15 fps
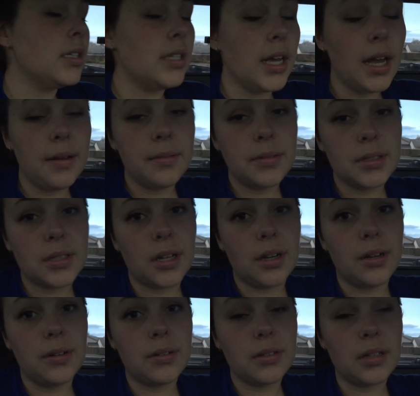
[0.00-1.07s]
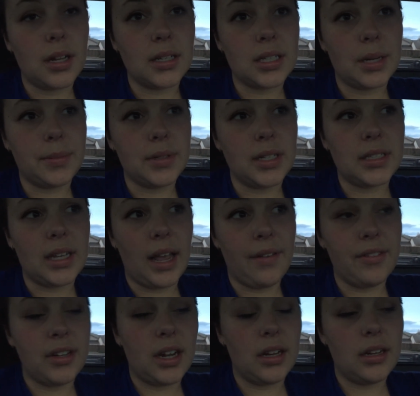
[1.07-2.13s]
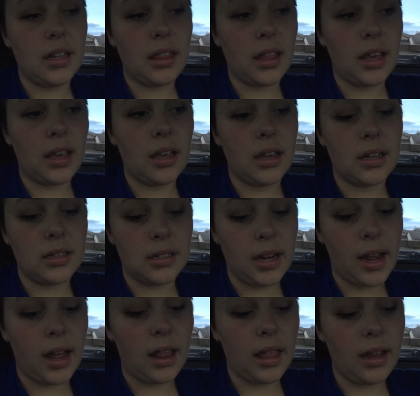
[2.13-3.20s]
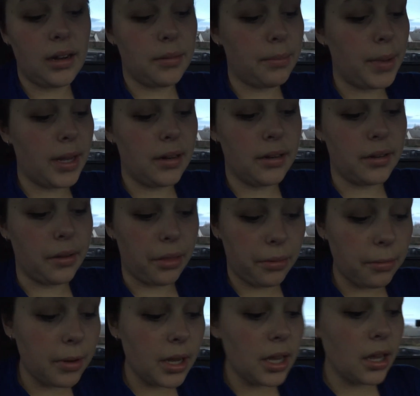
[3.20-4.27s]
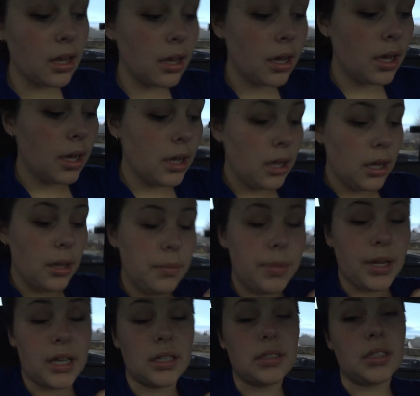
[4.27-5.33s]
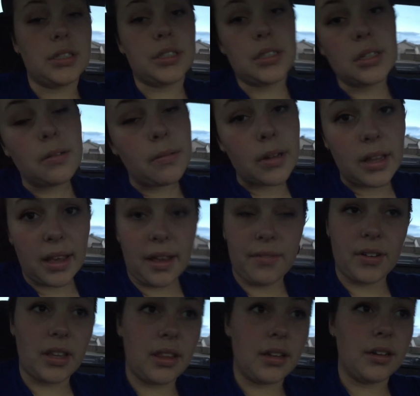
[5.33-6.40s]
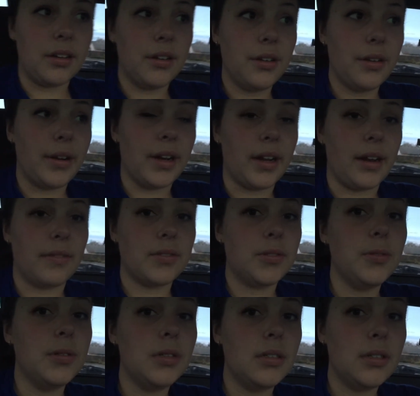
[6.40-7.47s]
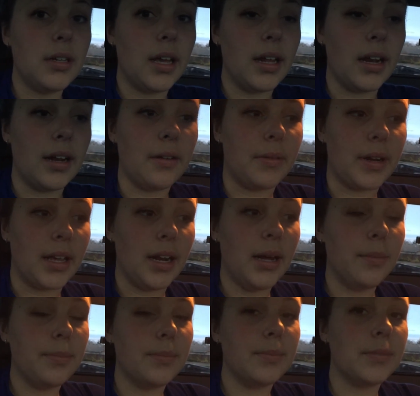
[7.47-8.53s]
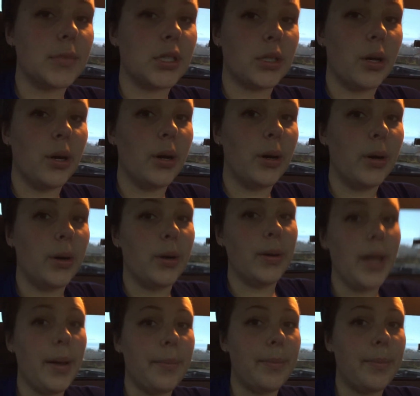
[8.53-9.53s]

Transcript: yeah, so the last couple days I haven't done anything, and today I laid in bed until three because I just didn't really have anything to do. I didn't have school and I didn't want to get up, so yeah,